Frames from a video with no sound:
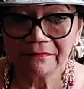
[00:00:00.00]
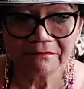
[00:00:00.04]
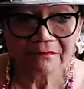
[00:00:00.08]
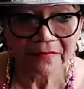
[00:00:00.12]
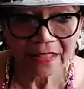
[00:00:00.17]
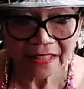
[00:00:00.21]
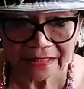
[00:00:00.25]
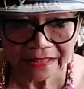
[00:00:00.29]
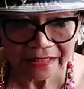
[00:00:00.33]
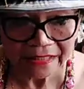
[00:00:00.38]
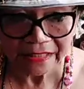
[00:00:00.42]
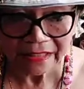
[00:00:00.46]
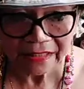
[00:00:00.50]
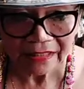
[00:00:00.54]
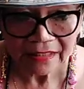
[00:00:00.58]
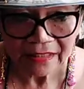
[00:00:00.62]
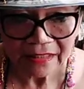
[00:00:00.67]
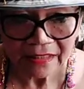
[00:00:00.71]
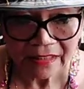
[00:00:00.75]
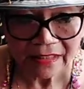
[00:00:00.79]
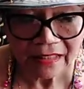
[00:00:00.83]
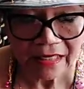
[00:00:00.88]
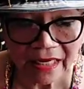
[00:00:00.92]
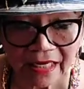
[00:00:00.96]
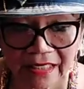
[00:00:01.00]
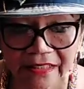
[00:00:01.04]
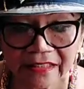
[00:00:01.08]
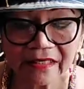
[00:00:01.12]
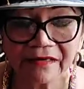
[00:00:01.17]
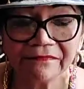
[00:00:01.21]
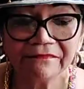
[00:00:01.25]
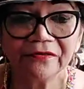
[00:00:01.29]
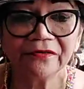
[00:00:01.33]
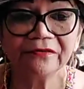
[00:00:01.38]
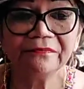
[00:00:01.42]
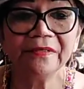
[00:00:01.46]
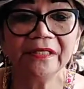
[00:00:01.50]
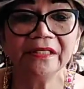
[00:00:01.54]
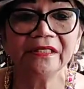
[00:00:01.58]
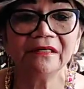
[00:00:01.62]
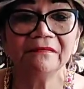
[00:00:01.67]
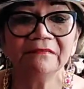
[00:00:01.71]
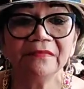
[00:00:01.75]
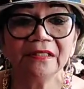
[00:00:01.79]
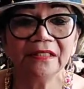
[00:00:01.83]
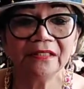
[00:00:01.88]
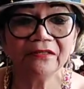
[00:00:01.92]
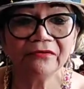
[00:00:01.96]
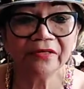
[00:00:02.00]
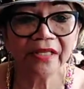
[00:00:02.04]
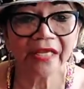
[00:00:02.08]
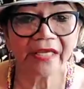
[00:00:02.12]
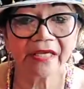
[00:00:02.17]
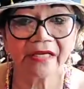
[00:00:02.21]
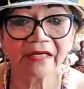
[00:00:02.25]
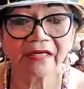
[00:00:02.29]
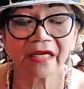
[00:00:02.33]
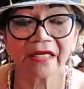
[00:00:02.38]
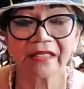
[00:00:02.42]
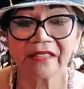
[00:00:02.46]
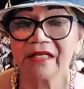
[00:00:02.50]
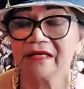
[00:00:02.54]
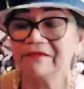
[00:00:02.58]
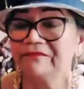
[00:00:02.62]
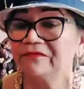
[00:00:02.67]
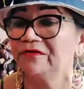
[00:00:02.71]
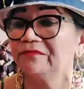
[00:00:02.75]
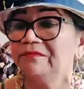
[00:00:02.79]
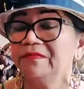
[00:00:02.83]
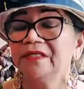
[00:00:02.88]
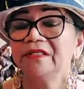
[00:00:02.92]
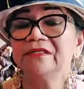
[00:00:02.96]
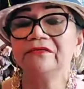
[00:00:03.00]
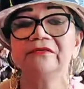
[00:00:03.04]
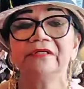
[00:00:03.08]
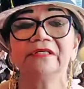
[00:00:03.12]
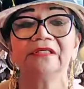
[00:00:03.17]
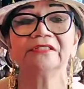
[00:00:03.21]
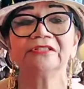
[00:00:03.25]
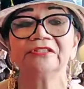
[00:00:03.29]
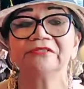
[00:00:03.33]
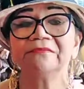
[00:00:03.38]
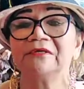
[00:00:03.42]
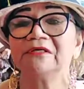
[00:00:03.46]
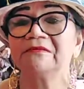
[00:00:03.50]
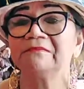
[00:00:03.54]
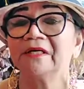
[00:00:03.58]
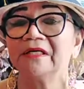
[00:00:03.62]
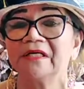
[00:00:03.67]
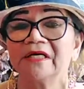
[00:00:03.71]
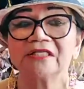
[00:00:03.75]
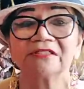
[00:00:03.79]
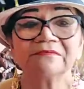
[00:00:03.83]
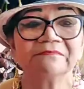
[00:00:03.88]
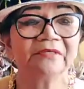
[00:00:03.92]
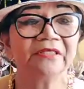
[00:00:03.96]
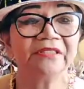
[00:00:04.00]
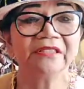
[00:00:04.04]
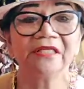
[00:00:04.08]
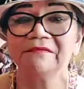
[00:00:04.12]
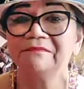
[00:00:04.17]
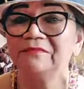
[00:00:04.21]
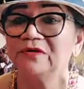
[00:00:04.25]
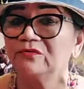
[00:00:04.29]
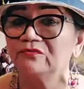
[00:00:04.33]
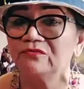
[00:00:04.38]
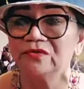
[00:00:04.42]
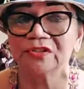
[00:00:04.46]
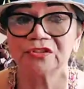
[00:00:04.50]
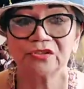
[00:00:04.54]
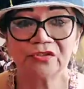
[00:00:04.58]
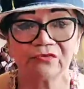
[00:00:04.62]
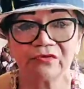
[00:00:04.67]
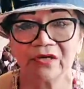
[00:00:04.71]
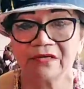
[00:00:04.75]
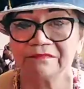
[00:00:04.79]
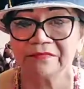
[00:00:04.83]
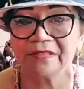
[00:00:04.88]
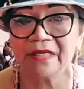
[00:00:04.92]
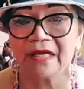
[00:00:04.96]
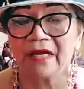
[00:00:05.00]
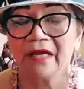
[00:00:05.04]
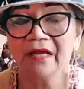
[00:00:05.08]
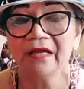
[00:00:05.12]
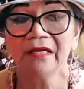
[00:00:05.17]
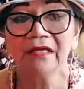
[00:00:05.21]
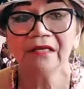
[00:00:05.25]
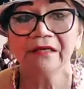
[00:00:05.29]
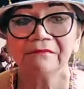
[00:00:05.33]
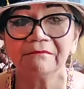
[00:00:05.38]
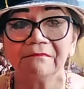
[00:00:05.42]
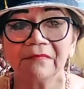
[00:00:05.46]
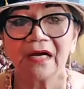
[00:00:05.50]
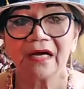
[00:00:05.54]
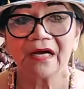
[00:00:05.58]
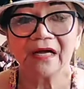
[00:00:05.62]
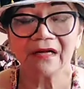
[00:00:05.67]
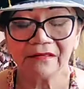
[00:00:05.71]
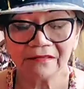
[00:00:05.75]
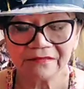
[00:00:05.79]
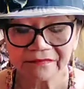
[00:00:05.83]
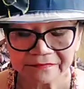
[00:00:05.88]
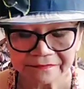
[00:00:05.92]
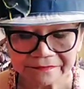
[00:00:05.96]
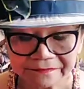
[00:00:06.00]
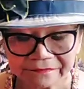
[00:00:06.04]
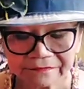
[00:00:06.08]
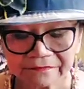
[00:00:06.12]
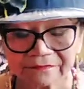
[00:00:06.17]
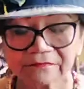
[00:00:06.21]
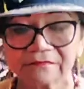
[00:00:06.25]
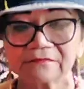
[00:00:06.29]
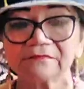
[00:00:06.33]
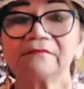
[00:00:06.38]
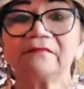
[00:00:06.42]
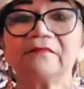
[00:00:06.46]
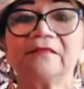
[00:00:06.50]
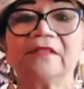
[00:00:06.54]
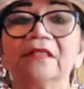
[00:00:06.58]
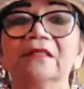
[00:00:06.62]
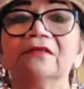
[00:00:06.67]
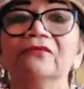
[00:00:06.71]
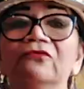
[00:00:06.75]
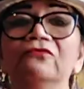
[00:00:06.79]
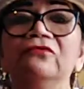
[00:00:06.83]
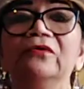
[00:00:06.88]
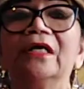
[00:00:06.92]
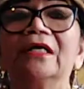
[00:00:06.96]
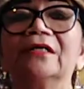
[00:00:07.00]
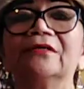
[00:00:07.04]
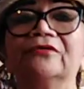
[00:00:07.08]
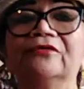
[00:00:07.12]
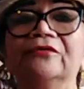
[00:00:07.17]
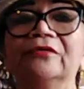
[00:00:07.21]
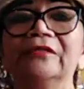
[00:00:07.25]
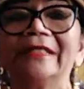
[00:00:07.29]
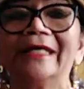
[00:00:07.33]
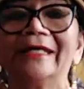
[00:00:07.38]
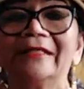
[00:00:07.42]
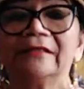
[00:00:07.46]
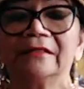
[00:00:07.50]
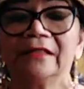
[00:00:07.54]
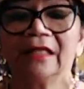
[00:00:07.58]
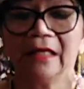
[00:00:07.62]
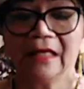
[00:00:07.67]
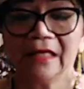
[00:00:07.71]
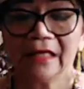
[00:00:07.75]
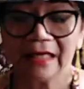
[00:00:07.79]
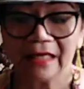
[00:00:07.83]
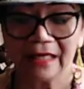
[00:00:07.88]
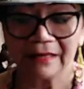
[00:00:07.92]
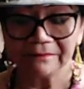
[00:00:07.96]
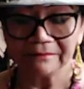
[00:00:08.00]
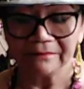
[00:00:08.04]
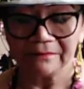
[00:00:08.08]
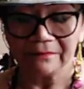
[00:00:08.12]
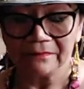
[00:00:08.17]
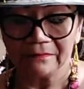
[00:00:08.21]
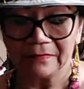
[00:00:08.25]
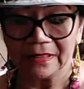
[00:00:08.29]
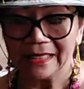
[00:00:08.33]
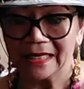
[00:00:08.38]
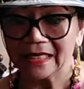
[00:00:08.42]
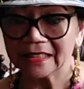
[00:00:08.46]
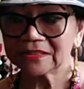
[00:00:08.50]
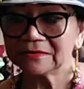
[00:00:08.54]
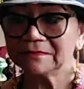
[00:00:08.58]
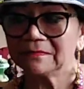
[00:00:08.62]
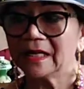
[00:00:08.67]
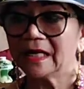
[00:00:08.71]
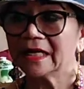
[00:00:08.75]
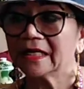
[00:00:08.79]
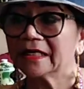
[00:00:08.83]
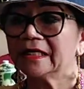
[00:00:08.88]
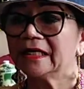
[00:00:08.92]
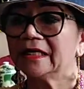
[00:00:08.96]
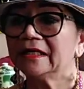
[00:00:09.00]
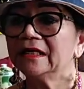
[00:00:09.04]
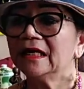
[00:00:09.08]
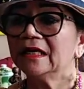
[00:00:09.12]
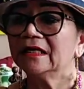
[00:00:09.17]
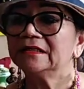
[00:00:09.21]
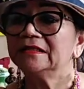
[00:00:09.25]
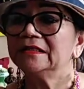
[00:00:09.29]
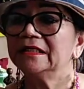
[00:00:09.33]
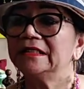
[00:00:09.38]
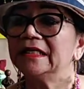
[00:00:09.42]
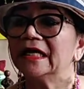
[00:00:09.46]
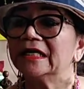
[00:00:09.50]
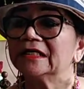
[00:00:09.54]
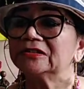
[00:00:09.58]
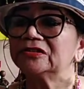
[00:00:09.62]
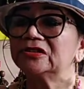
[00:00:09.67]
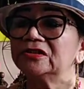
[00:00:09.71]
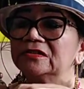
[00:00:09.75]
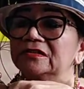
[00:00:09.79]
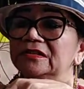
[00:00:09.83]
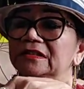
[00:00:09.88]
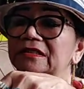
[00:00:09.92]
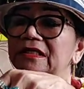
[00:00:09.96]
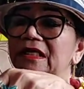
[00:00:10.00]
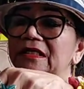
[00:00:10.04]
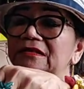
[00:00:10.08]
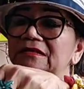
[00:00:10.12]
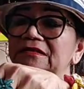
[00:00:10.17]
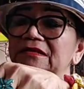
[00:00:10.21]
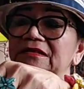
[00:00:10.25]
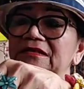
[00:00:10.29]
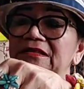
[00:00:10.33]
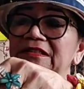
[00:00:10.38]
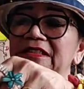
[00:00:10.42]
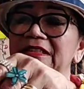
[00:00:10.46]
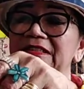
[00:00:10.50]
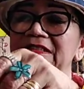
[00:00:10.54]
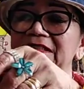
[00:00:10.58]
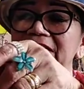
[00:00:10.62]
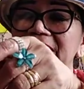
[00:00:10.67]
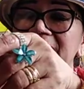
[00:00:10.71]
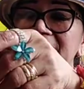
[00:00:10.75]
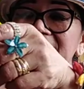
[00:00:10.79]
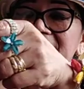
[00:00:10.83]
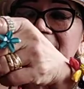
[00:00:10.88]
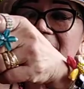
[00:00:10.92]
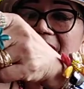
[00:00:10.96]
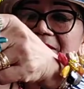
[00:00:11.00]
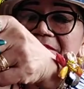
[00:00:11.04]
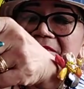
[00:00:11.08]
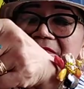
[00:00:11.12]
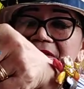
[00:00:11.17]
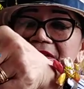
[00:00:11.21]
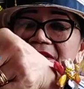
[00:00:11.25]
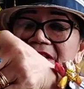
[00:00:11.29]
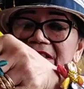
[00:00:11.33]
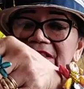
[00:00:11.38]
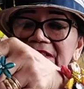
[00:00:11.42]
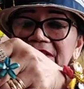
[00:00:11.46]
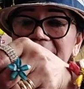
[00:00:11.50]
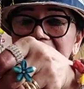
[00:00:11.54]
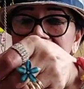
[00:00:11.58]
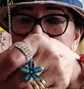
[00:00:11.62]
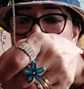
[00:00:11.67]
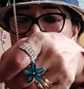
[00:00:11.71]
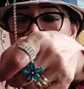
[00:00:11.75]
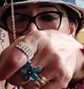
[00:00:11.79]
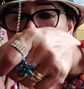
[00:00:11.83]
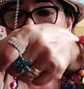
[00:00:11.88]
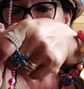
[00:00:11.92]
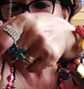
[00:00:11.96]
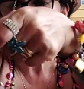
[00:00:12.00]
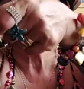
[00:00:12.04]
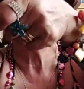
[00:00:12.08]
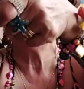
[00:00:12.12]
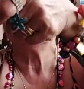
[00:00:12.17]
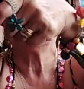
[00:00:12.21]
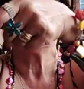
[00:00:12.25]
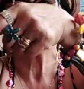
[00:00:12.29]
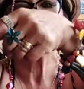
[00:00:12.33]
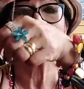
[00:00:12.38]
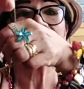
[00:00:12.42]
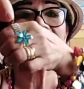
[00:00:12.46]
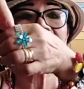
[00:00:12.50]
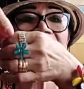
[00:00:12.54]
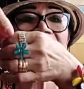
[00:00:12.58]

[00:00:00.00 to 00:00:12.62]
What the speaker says: money. I never been a millionaire. I never been rich. Me and my husband never wish to have that. But we are content. And last blogging, this is what I